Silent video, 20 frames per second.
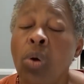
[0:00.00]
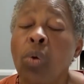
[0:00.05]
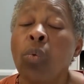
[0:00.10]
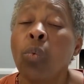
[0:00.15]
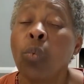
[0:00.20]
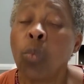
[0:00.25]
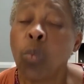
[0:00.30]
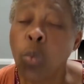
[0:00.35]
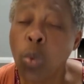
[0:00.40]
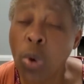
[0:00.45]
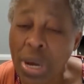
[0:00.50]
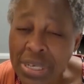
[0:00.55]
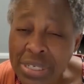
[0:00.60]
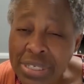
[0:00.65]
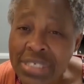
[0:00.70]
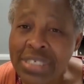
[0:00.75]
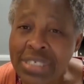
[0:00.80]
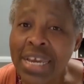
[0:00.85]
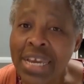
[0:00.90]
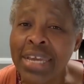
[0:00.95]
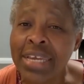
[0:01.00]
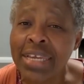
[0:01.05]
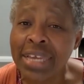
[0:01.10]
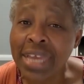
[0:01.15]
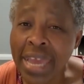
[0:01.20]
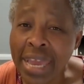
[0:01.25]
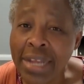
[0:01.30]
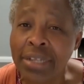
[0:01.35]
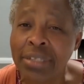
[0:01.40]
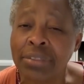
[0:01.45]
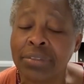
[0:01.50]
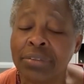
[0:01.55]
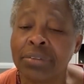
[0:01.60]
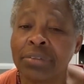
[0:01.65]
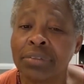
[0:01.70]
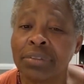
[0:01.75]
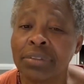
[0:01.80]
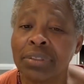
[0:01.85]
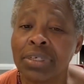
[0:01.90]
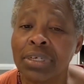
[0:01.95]
Once again,
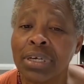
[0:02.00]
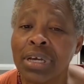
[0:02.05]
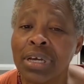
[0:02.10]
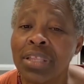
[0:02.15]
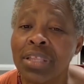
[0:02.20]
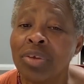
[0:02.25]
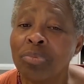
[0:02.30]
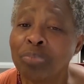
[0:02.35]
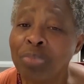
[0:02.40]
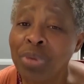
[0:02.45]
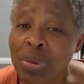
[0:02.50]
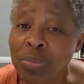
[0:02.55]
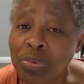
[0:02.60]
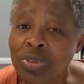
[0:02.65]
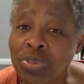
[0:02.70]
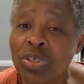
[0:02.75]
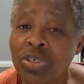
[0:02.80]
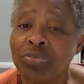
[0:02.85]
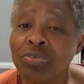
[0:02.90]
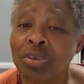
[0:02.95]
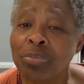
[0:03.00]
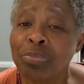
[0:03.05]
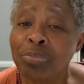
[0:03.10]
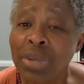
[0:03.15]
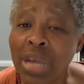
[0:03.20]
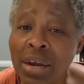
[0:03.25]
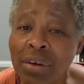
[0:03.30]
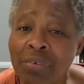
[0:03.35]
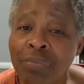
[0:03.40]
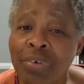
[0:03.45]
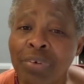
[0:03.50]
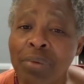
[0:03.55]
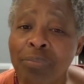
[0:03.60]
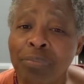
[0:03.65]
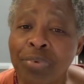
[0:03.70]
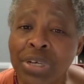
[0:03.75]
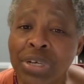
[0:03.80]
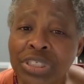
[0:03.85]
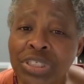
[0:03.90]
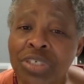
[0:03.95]
the peoples of the black
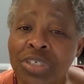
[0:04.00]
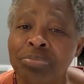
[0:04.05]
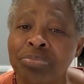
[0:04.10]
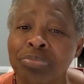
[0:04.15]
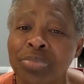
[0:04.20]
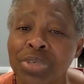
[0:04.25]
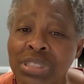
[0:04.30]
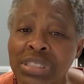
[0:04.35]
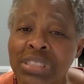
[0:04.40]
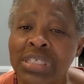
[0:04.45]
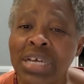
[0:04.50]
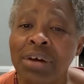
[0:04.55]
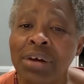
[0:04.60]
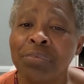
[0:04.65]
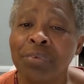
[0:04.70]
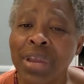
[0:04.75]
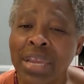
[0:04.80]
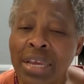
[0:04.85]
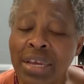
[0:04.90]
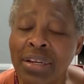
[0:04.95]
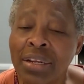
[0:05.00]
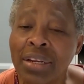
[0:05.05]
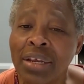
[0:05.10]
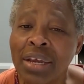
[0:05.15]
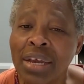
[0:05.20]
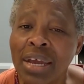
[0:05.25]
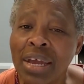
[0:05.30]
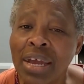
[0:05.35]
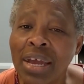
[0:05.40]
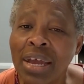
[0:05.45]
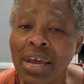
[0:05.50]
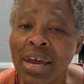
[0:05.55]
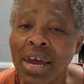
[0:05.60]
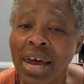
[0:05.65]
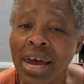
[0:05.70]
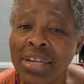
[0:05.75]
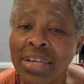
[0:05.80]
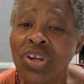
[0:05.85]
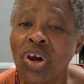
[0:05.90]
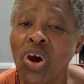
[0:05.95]
vibration must awaken
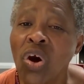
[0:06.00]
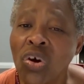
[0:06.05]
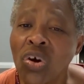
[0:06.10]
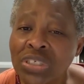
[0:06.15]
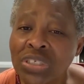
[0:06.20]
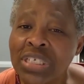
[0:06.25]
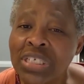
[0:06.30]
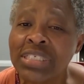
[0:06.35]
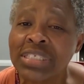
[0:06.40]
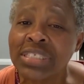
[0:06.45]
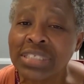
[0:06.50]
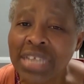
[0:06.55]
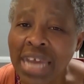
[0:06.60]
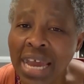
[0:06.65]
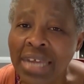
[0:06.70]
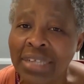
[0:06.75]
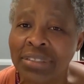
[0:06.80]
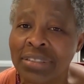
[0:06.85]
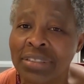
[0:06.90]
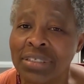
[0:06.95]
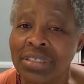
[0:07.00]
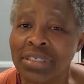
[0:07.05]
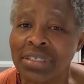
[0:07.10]
and understand